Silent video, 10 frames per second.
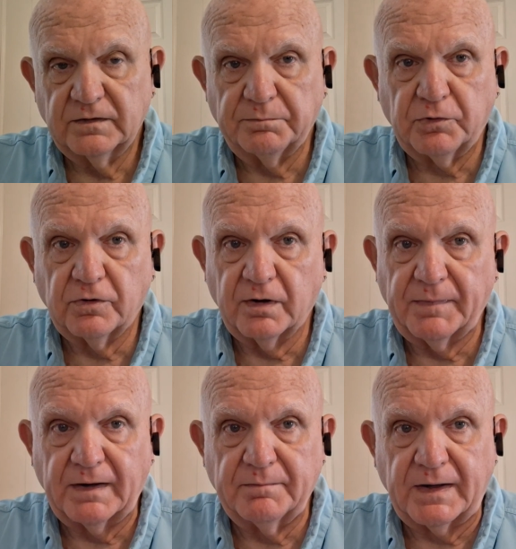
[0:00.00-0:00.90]
The part
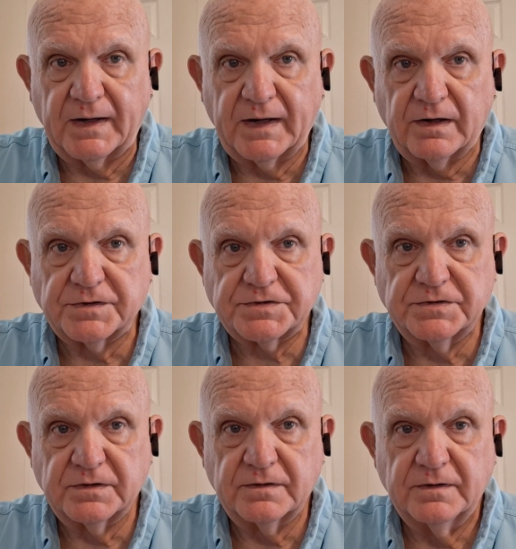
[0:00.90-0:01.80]
about my house
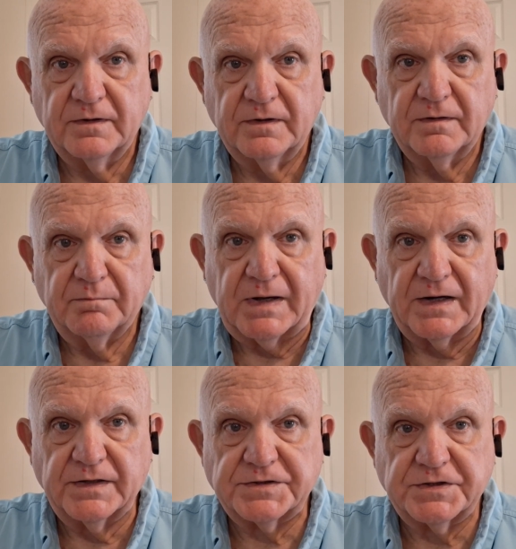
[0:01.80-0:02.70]
and my
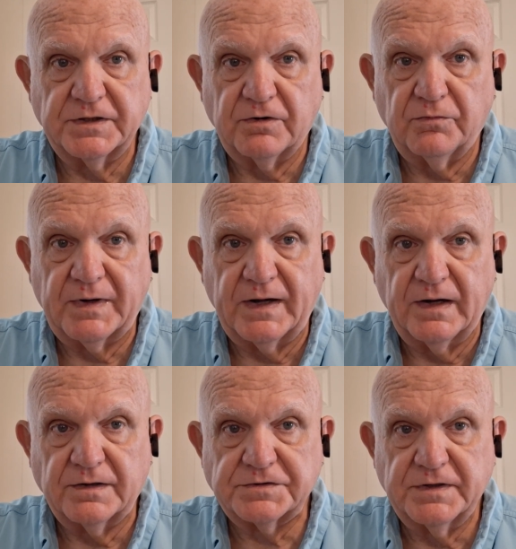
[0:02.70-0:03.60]
listing on my
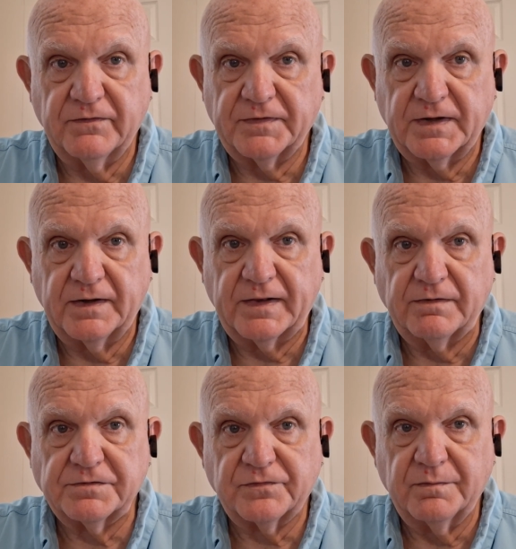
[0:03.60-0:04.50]
house and everything, that
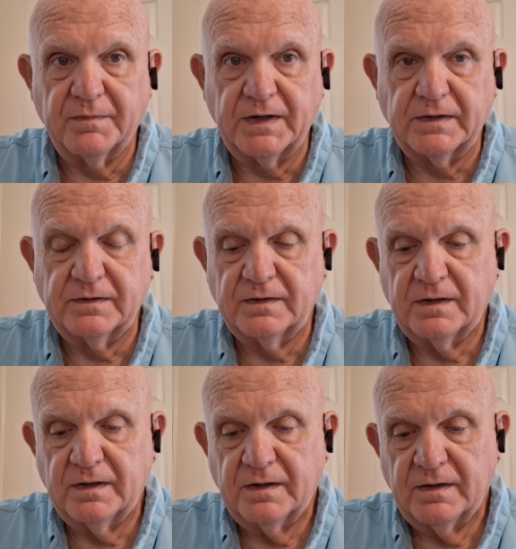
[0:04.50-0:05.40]
was from me.
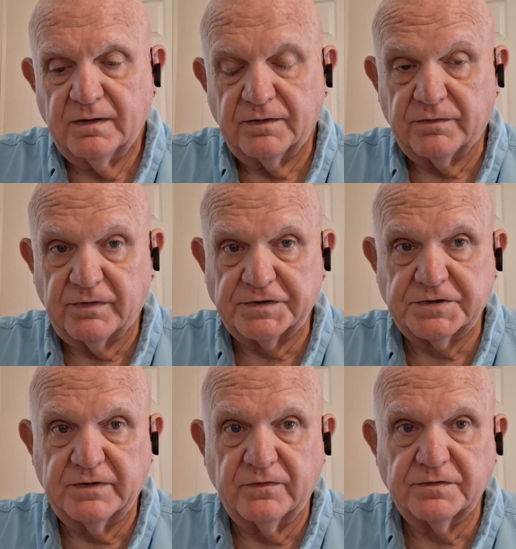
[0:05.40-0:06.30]
The
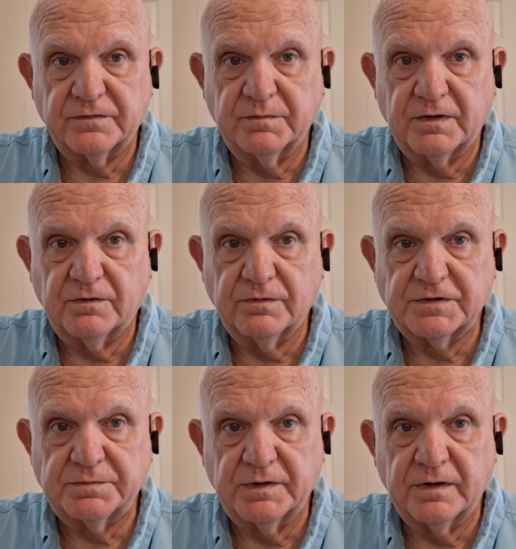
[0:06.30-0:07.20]
rest of it's from the Holy
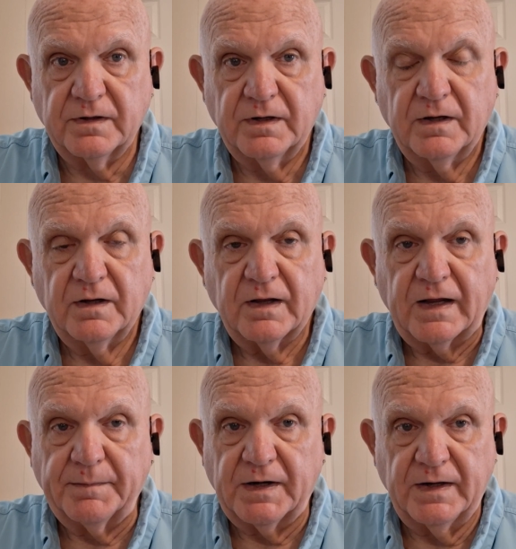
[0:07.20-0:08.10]
Spirit.
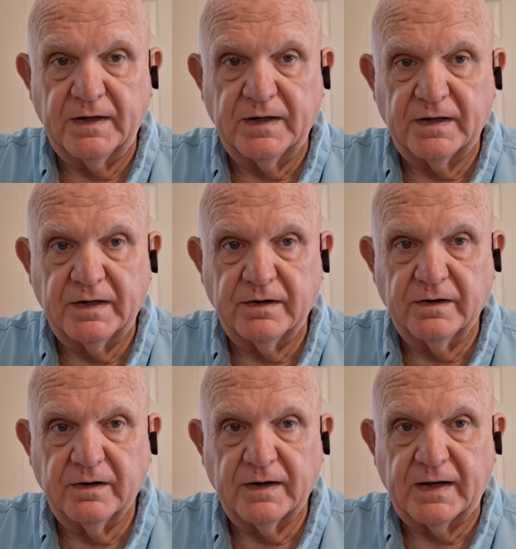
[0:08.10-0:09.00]
I'm going to end it
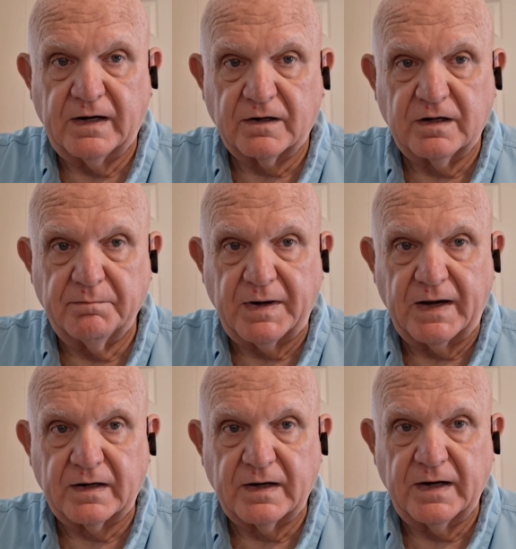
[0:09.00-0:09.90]
here and I'll come
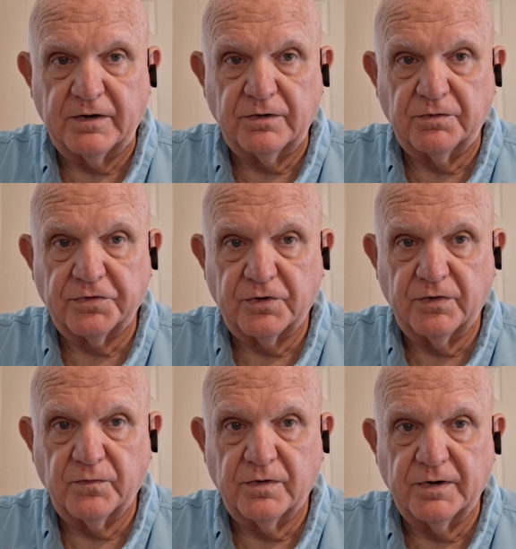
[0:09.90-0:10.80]
back and do
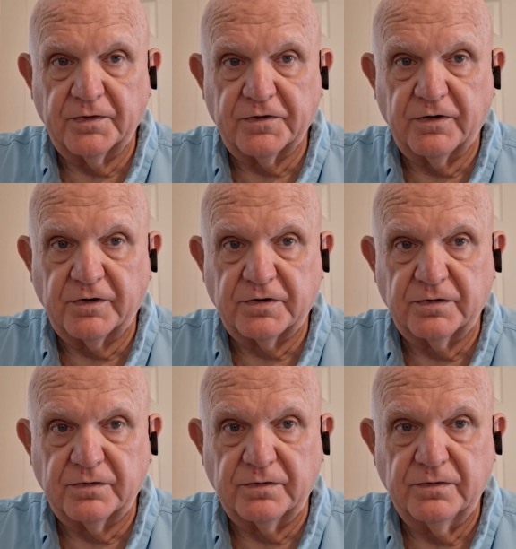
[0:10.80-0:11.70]
31 and
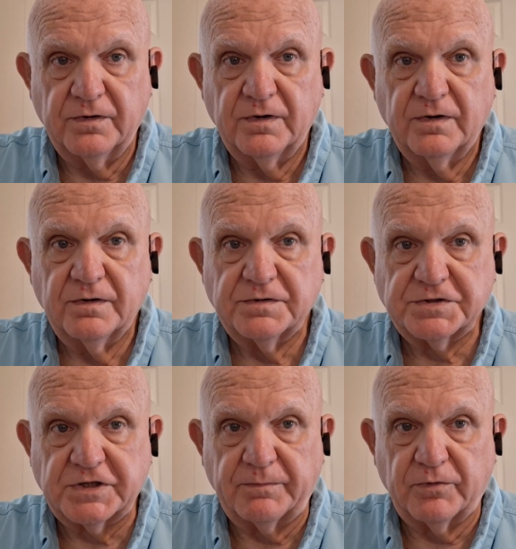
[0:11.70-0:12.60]
32
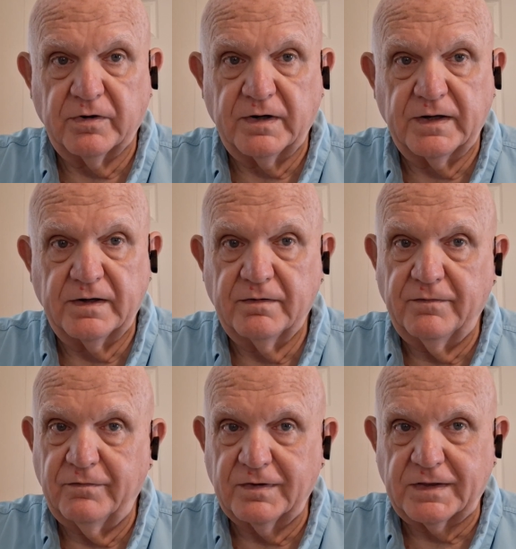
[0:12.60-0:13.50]
separately
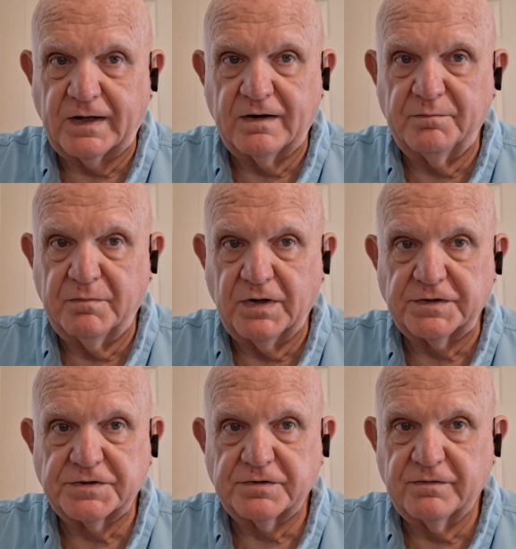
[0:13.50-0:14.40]
without
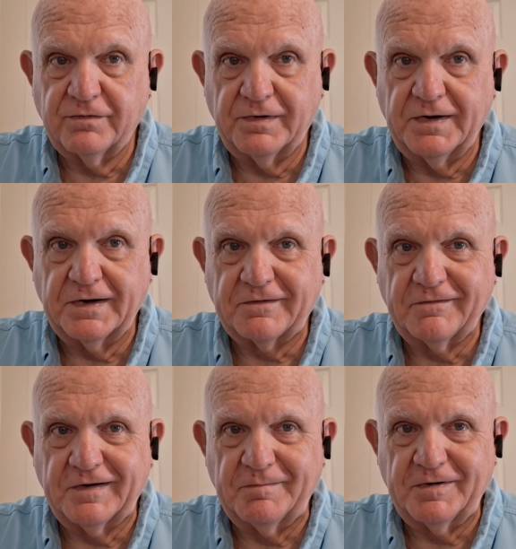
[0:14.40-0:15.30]
much redneck
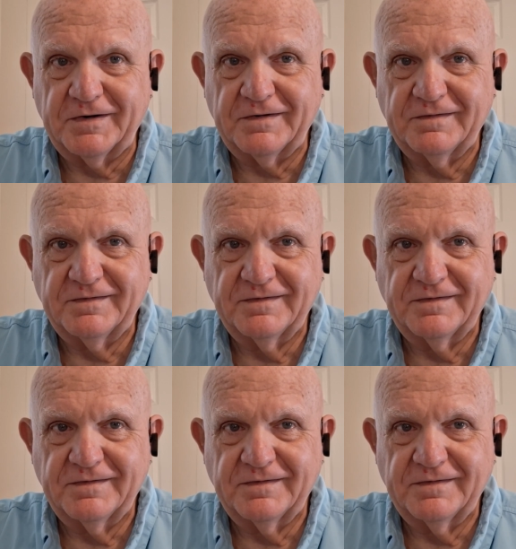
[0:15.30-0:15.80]
rambling.